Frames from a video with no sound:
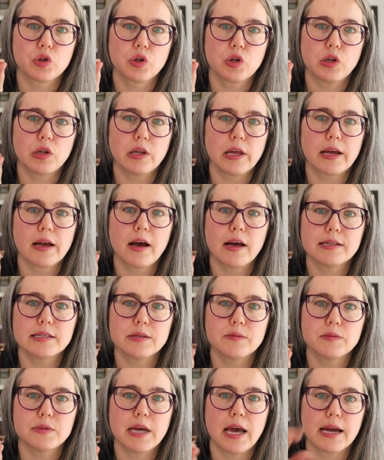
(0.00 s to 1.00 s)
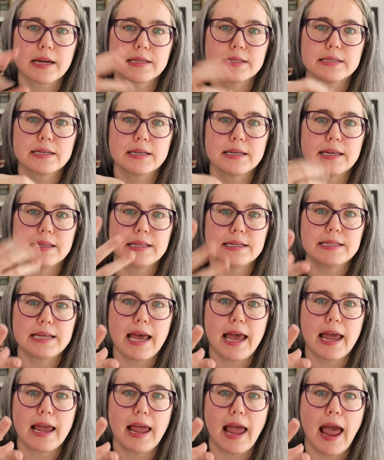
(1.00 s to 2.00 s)
click on some text, get the
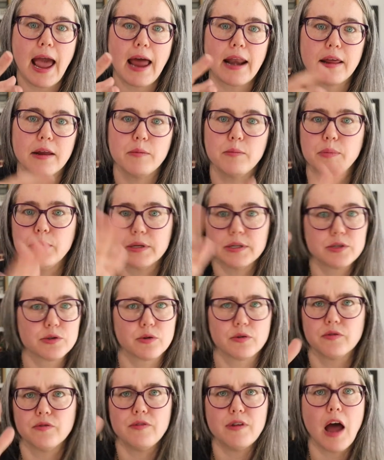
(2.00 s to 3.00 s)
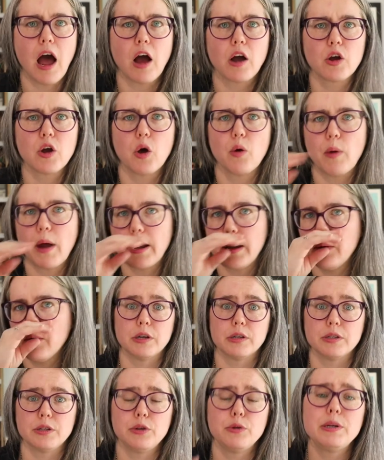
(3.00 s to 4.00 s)
tag added, but sort of not go
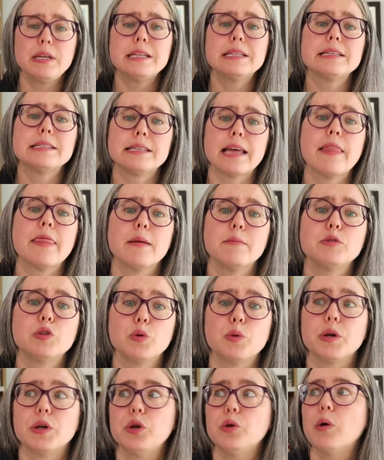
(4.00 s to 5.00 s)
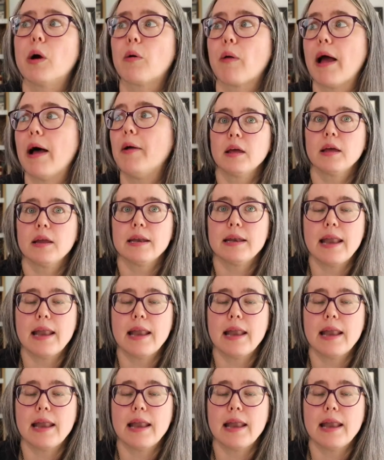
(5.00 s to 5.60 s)
anywhere, you need to send them to a URL.